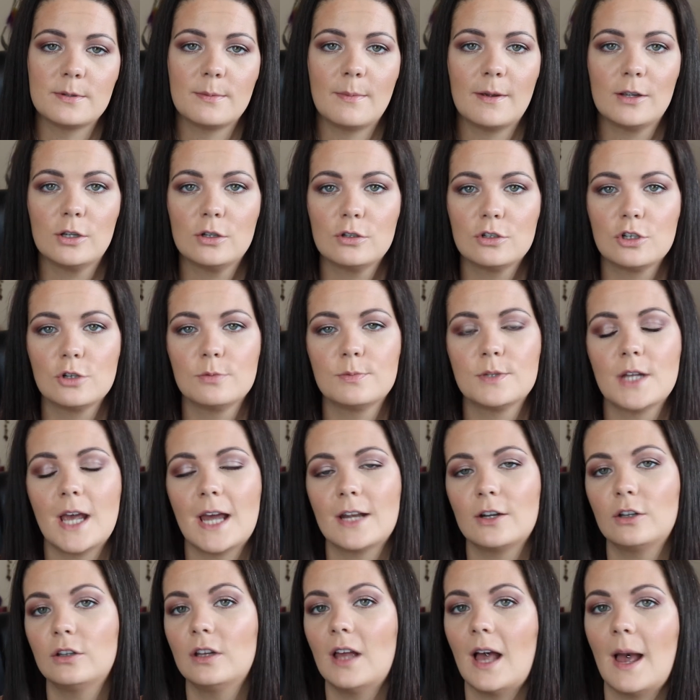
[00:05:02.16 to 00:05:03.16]
to my YouTube
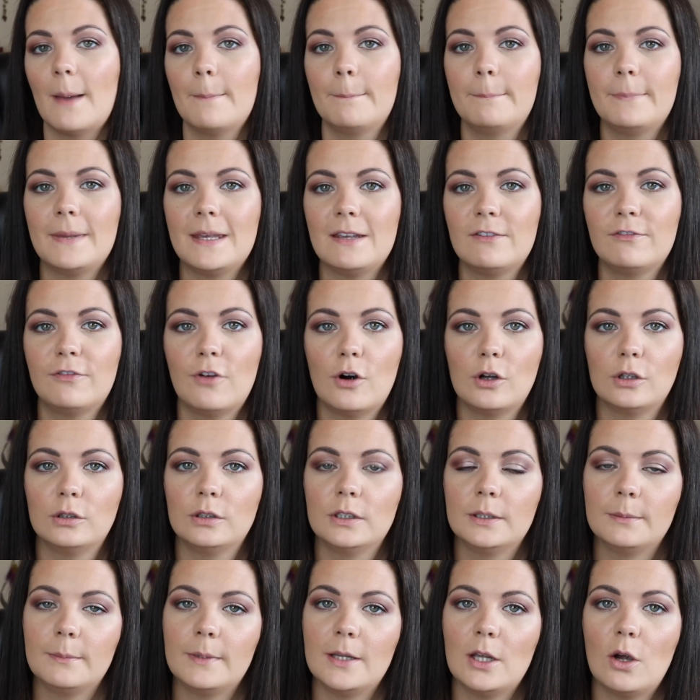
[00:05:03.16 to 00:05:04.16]
channel and be
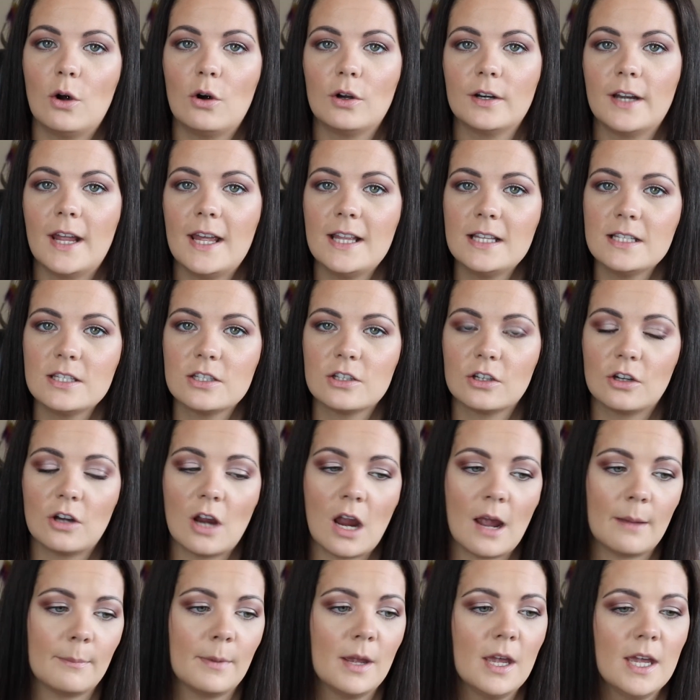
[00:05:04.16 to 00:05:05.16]
following me on
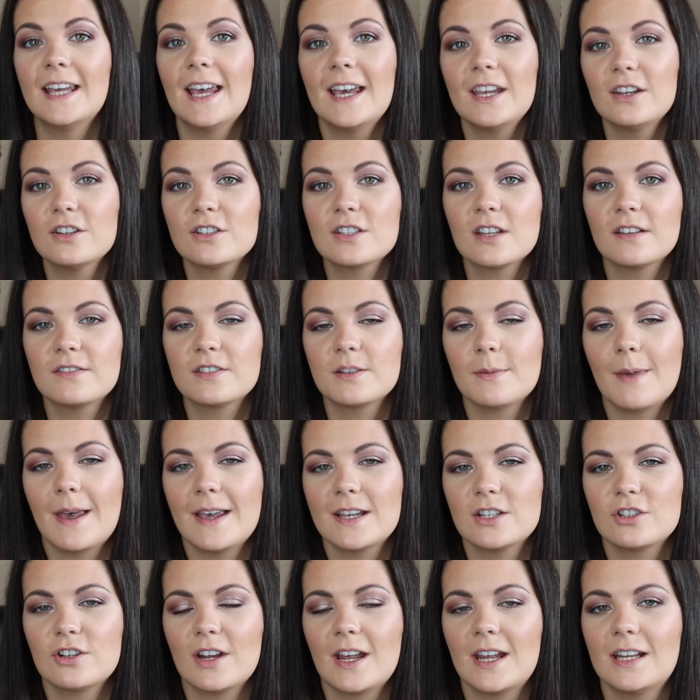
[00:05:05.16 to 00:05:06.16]
Instagram. Get yourself some
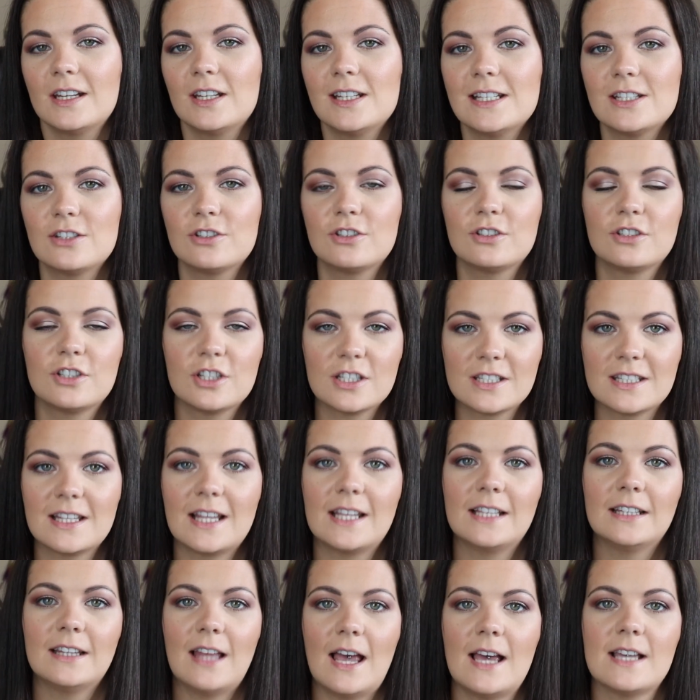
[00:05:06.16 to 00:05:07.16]
extra entries just
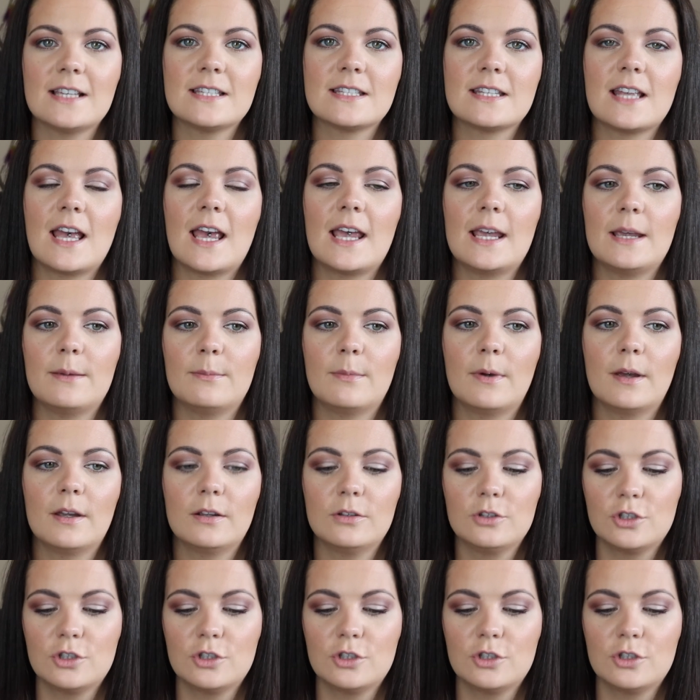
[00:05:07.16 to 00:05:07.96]
like last time.